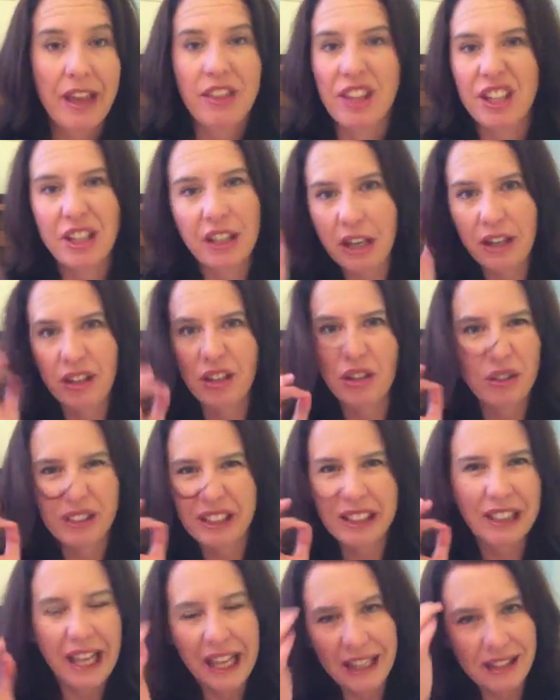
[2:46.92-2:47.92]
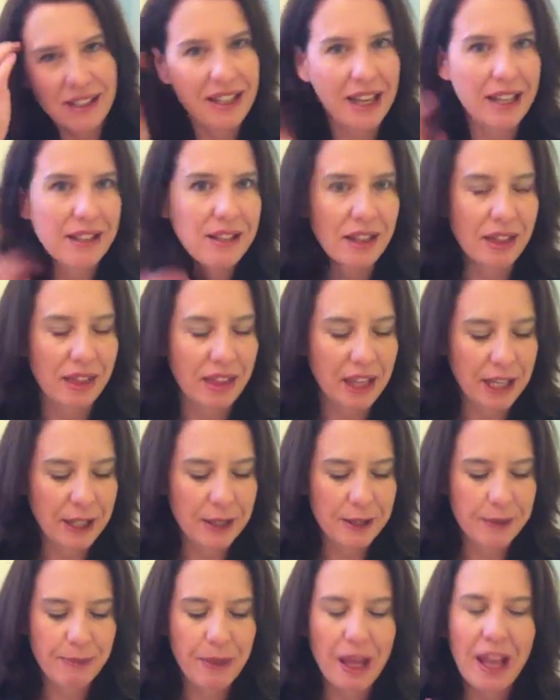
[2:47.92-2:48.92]
than, uh, you know, little headsets and
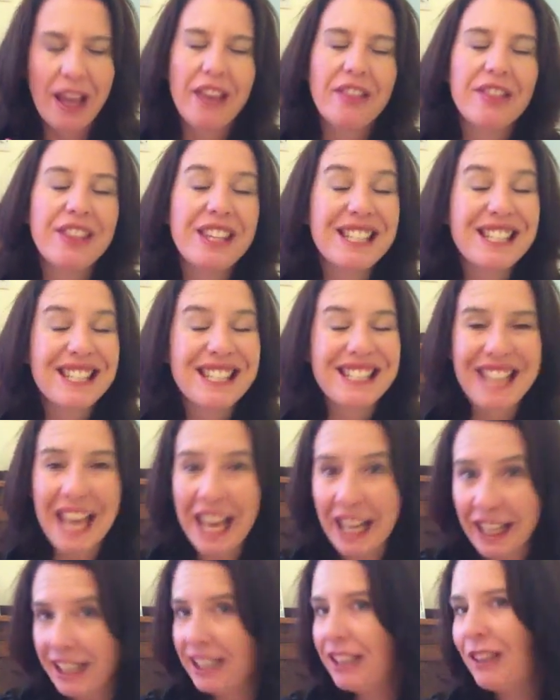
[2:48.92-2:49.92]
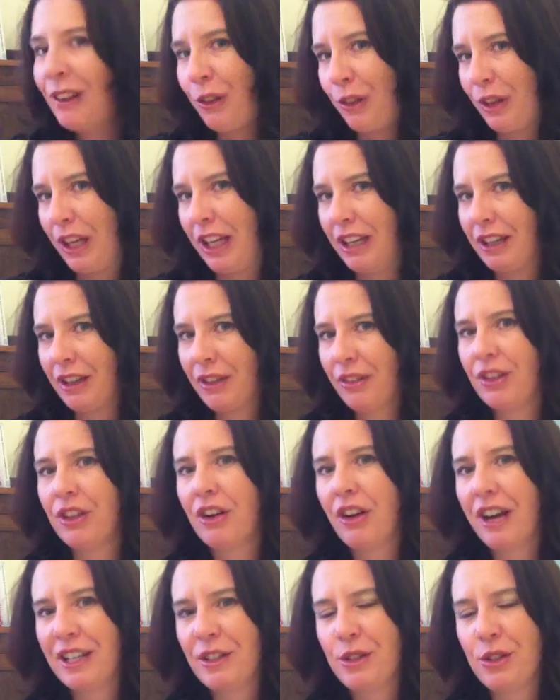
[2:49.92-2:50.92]
things. The second thing
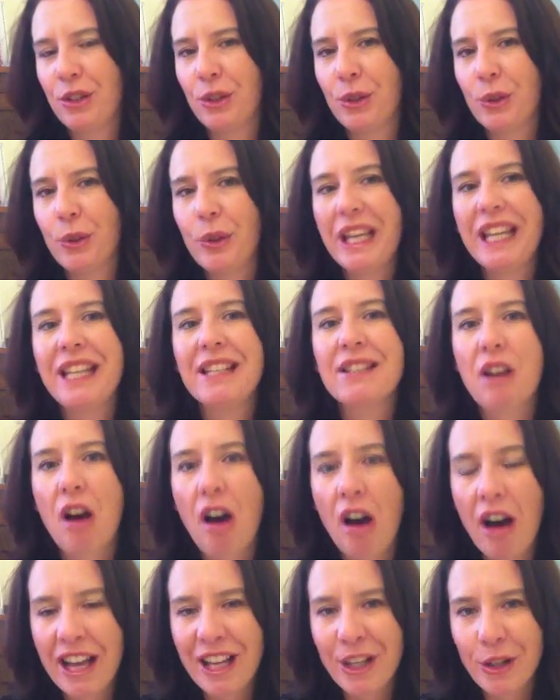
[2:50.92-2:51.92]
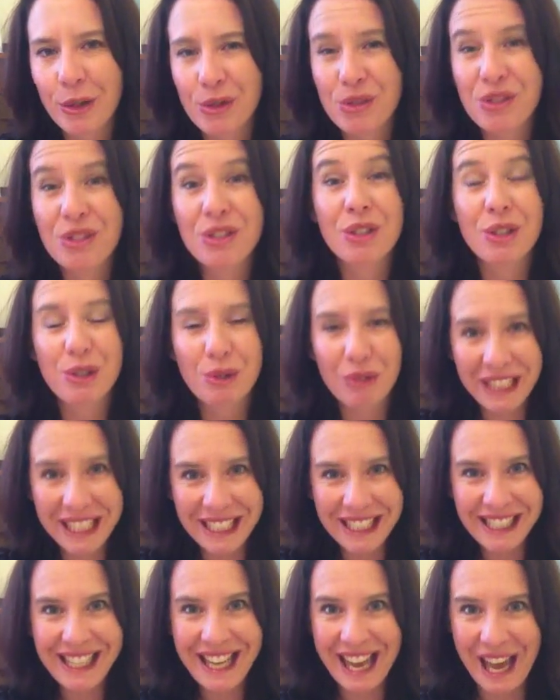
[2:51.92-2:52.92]
that I do is I use
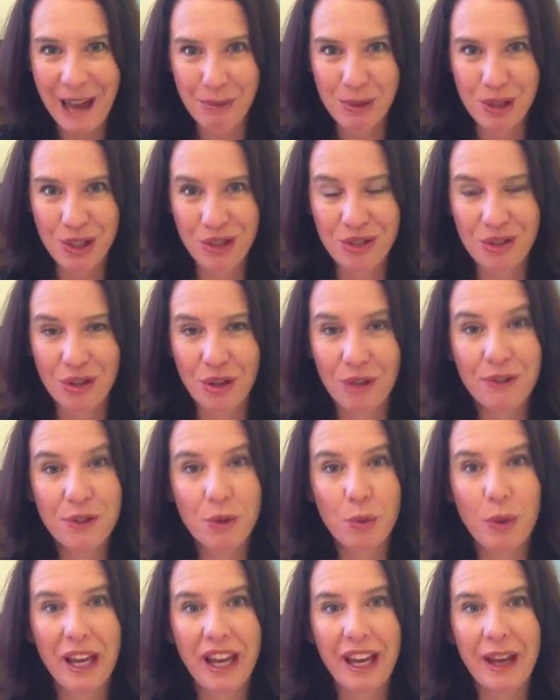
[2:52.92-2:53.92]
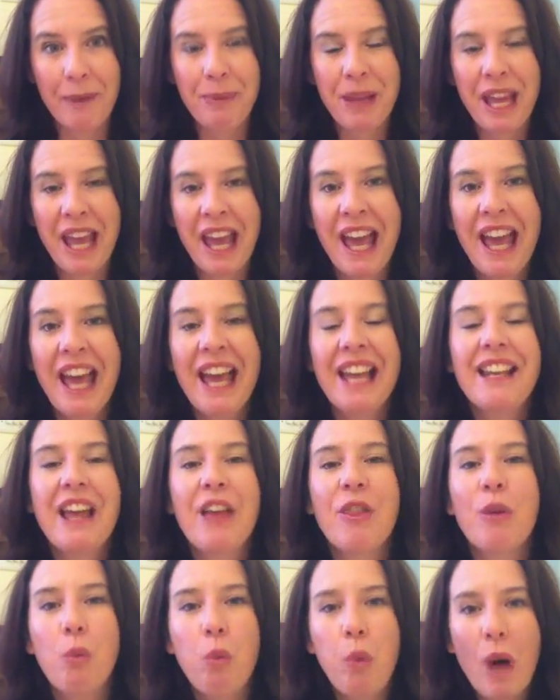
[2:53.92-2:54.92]
screen capture software.
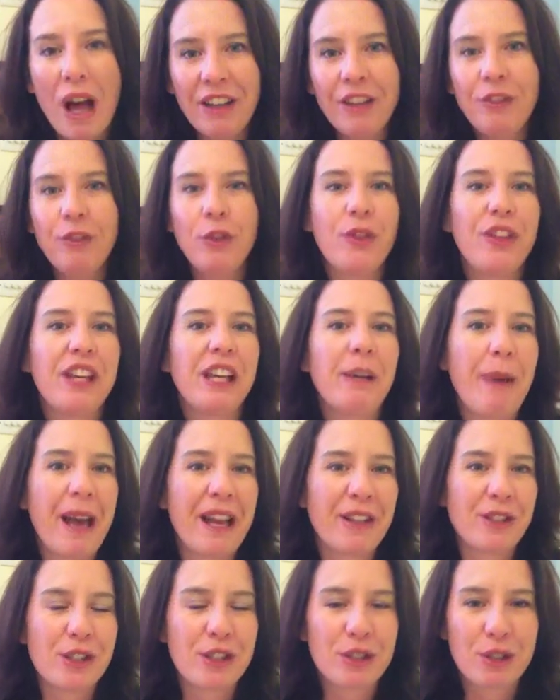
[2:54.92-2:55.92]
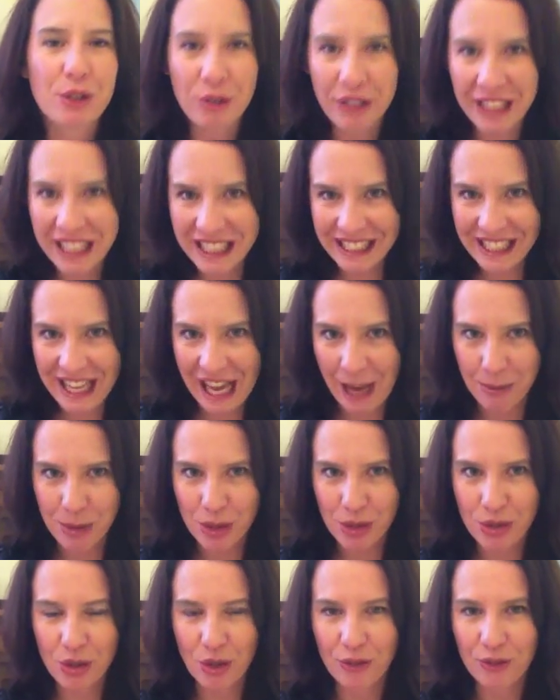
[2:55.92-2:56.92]
Now, the wonderful thing about screen
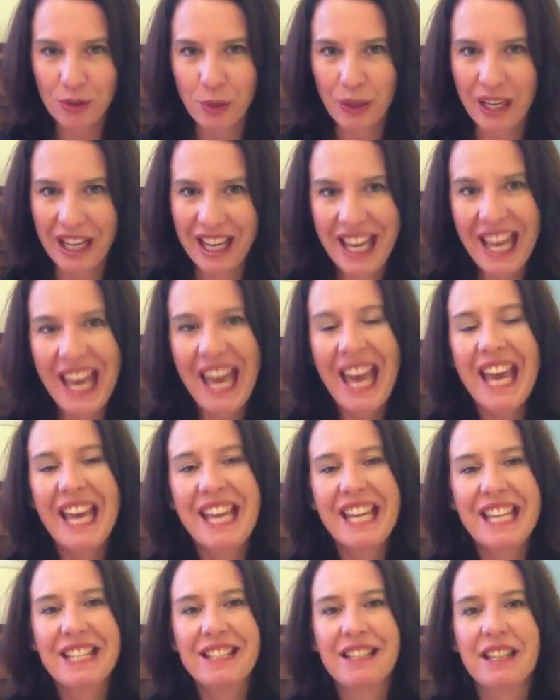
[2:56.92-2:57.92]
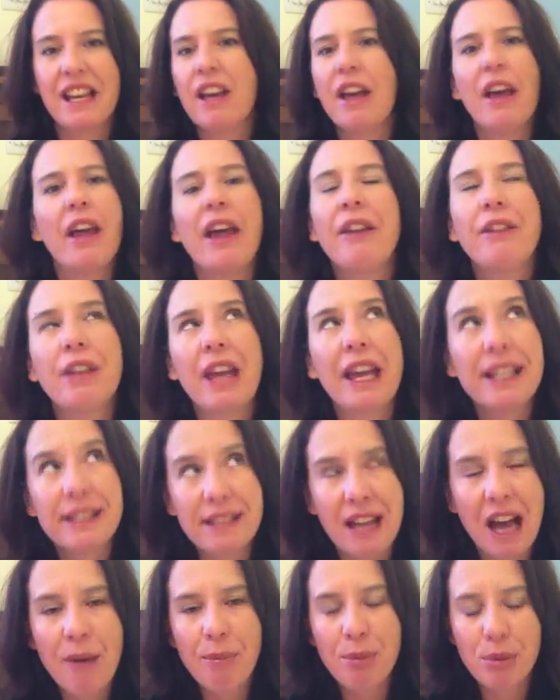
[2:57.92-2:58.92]
capture software is, uh, and
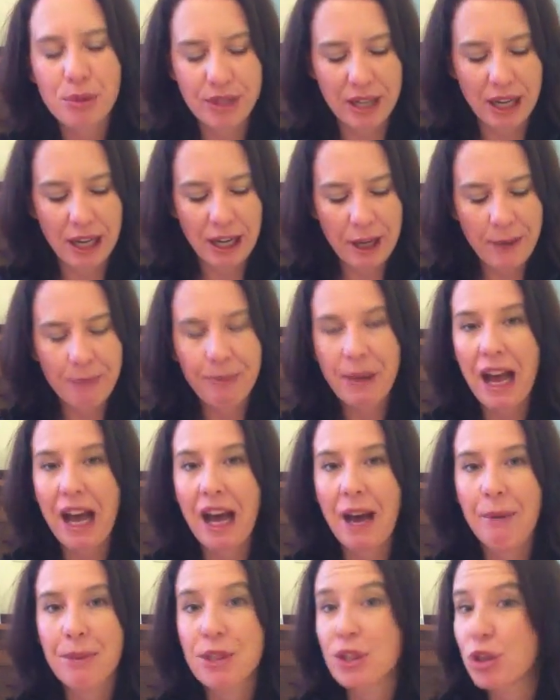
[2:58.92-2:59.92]
examples are um,